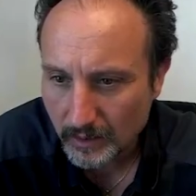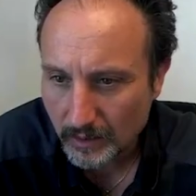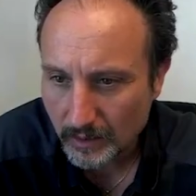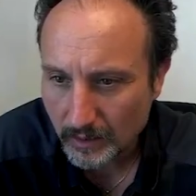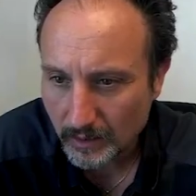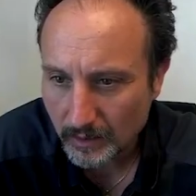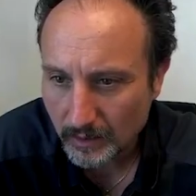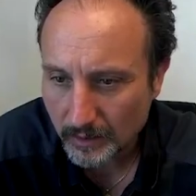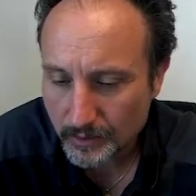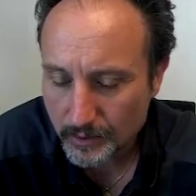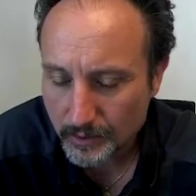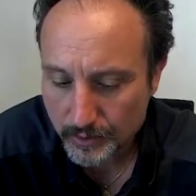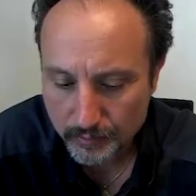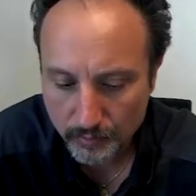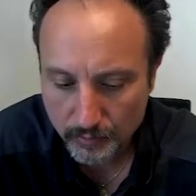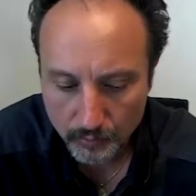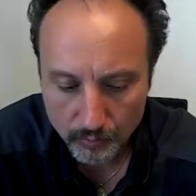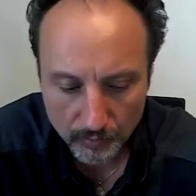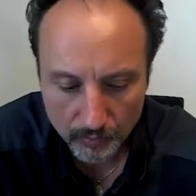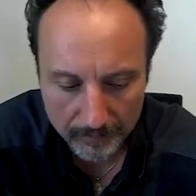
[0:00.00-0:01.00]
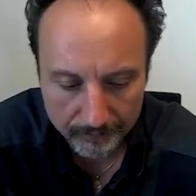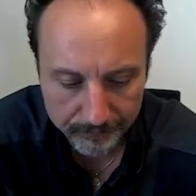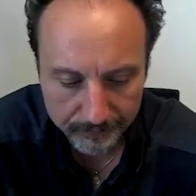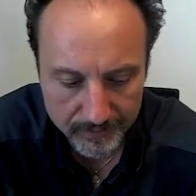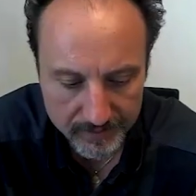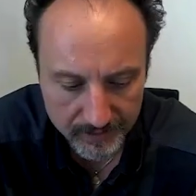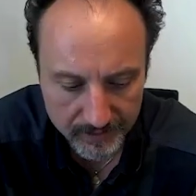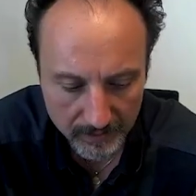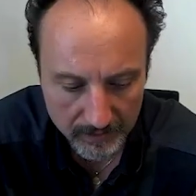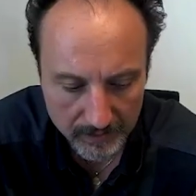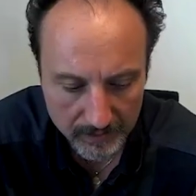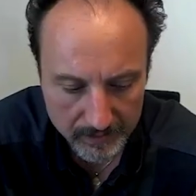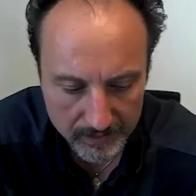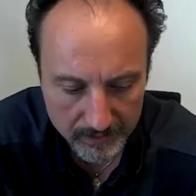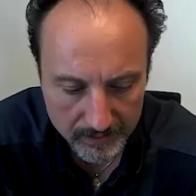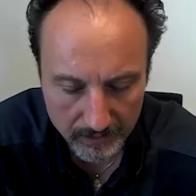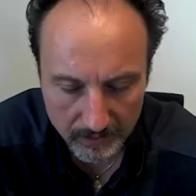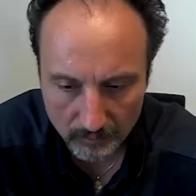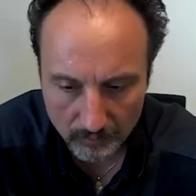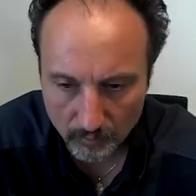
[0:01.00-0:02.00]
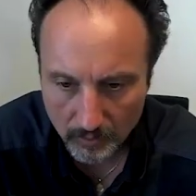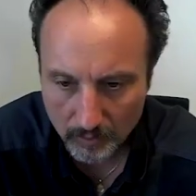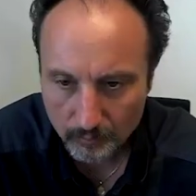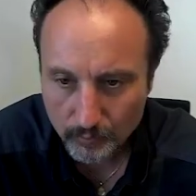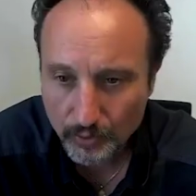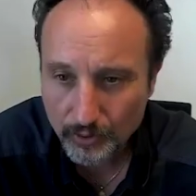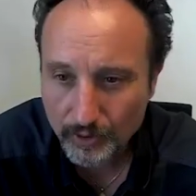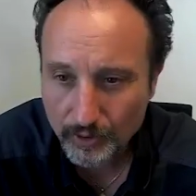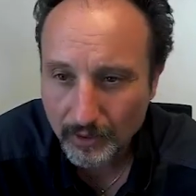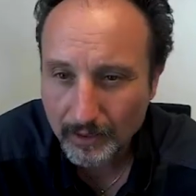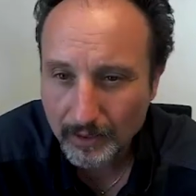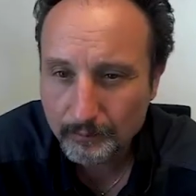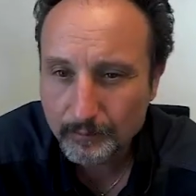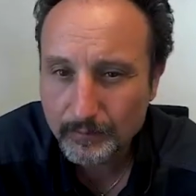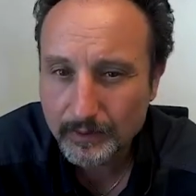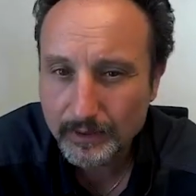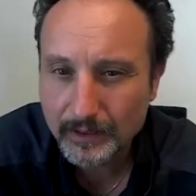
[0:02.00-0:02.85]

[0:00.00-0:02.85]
I just want to emphasize one more time,